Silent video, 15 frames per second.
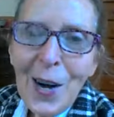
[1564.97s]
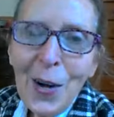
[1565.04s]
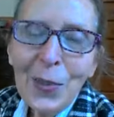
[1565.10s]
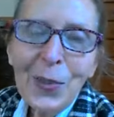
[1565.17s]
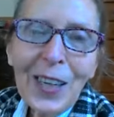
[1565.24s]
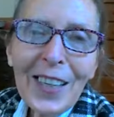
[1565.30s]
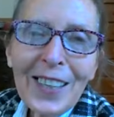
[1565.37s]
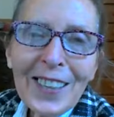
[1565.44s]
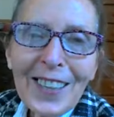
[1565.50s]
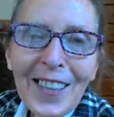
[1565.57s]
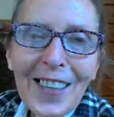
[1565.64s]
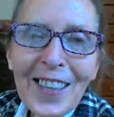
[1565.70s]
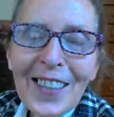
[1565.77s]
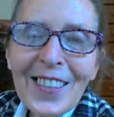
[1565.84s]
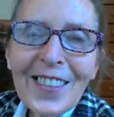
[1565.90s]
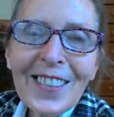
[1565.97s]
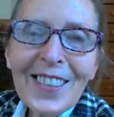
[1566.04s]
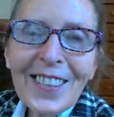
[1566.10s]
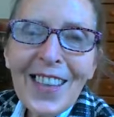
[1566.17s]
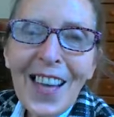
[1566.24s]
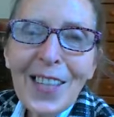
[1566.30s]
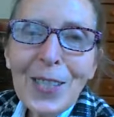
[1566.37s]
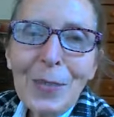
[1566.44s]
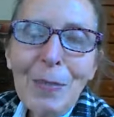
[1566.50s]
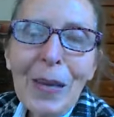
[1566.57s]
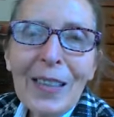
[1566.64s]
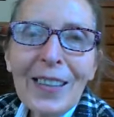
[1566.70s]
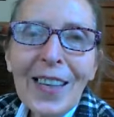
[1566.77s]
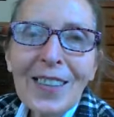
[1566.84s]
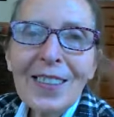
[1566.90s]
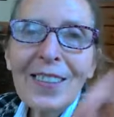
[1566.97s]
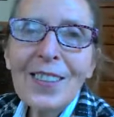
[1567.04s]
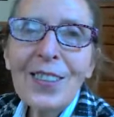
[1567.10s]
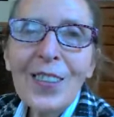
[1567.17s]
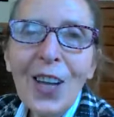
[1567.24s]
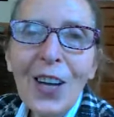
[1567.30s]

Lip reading: All right, guys, that's my lesson